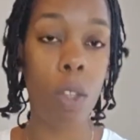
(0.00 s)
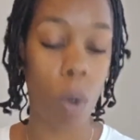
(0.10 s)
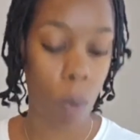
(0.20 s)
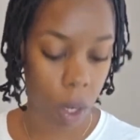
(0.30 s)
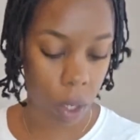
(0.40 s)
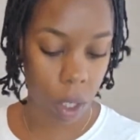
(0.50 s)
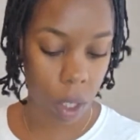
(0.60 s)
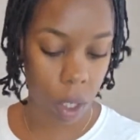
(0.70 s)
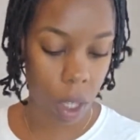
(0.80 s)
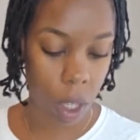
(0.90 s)
Okay, they're
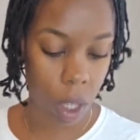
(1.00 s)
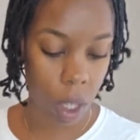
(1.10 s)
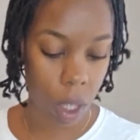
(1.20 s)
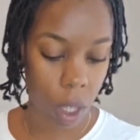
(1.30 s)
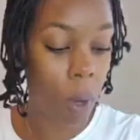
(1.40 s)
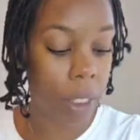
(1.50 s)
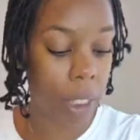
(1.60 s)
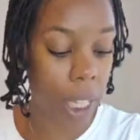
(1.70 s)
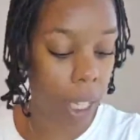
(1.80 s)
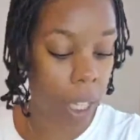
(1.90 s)
too hurt. Okay, because
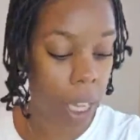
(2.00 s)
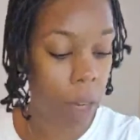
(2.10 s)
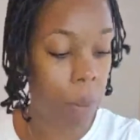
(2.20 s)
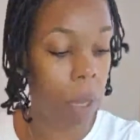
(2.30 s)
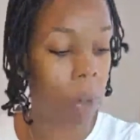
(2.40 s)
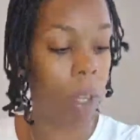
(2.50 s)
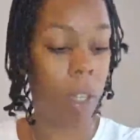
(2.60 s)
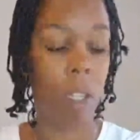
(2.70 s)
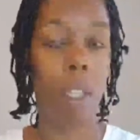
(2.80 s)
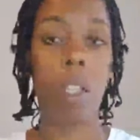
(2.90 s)
they don't want to see in
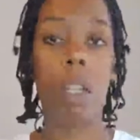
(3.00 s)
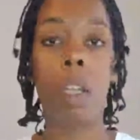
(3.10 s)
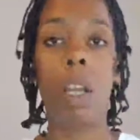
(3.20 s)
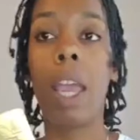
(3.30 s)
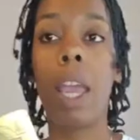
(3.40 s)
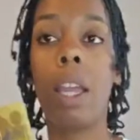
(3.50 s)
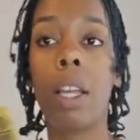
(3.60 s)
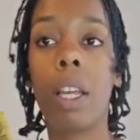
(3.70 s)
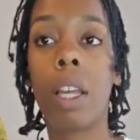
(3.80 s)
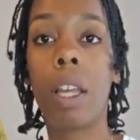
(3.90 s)
the mirror.
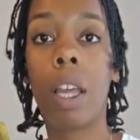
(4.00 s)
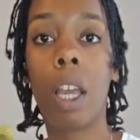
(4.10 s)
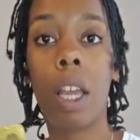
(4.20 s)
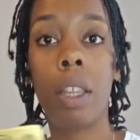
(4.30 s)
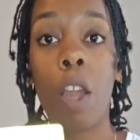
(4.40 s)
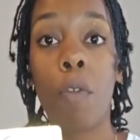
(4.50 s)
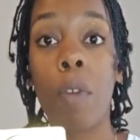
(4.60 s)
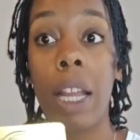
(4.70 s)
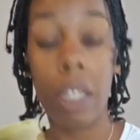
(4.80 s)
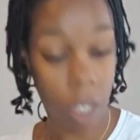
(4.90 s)
Okay?
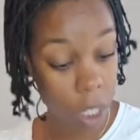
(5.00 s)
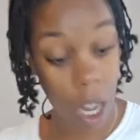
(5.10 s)
They're afraid.